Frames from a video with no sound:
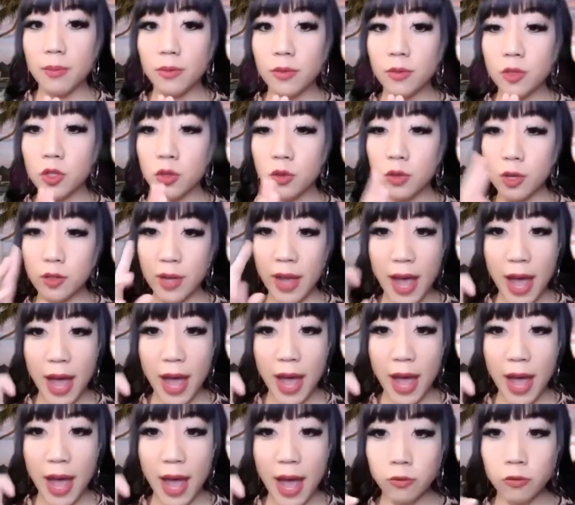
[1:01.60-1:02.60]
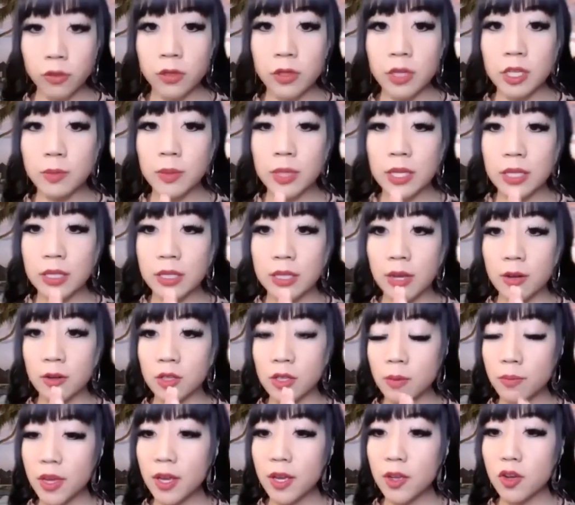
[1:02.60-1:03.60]
So there's a half truth to this, because there's
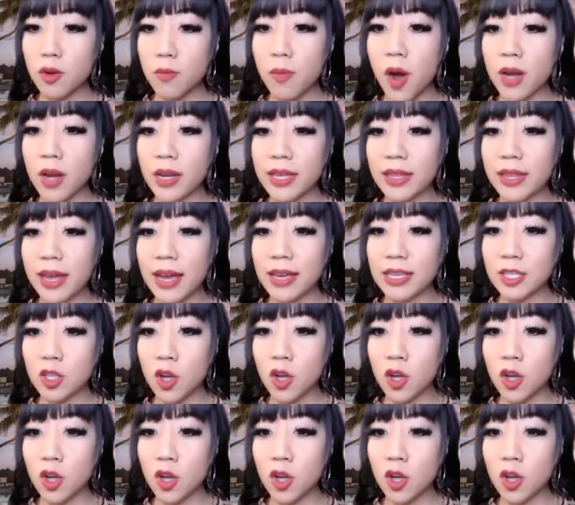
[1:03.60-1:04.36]
something in your body that is